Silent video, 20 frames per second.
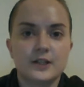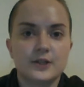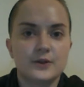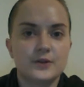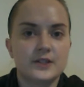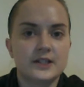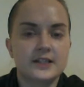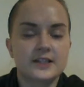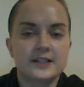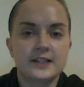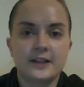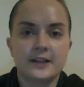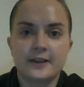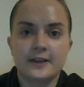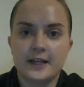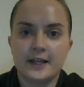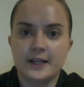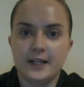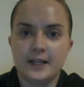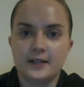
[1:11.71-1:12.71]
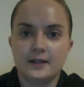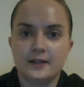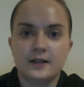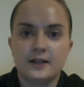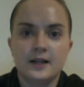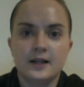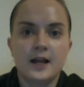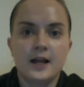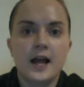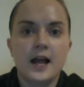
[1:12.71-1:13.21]
use it synthetic,
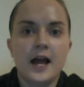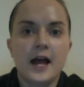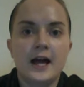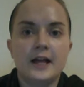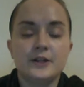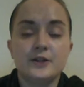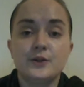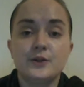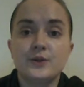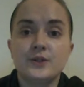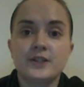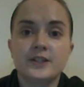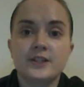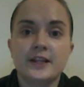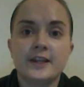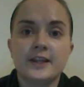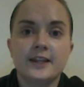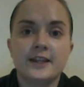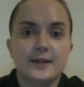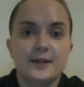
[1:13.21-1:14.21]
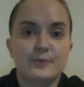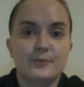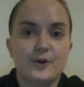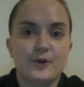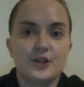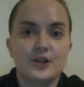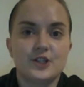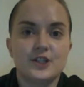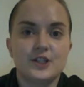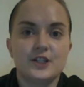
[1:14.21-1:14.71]
and use synthetic
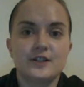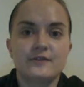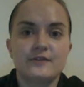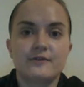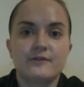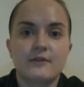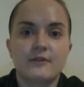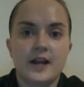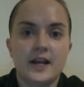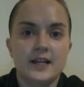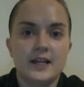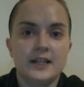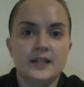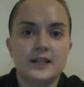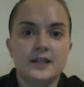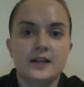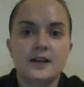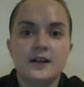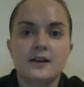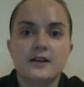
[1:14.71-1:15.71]
brushes for any